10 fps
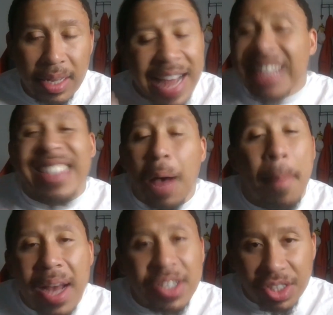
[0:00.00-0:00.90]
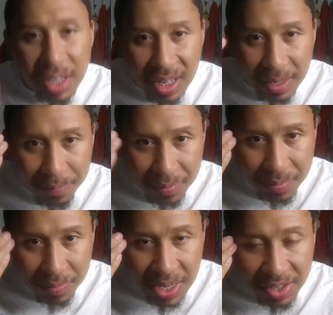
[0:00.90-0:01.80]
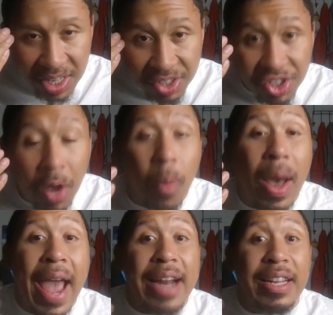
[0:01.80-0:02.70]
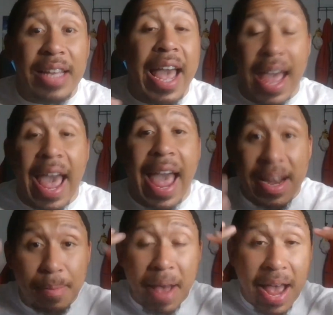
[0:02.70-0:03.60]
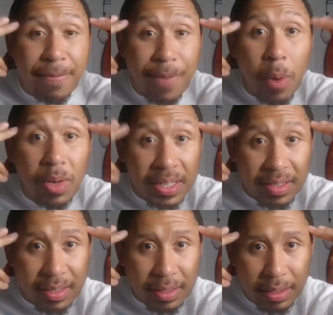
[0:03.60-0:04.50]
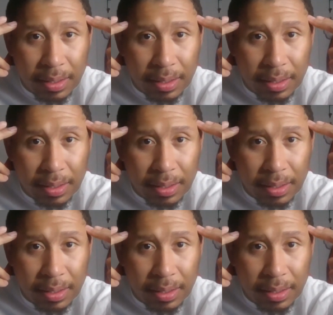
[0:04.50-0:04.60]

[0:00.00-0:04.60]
That's how much this this show had had my focus.